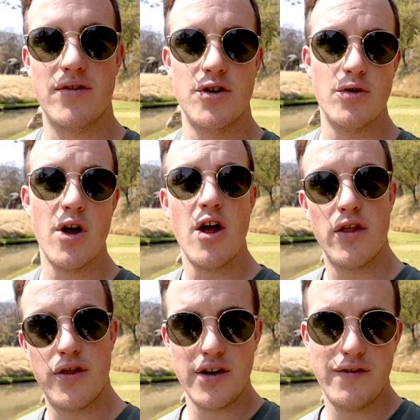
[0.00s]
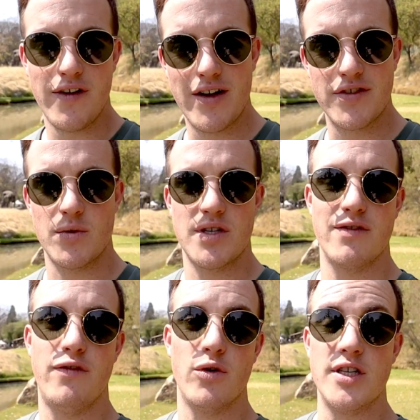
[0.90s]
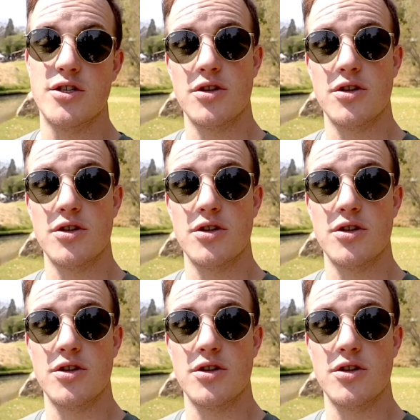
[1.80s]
the new 35 as well as the 40,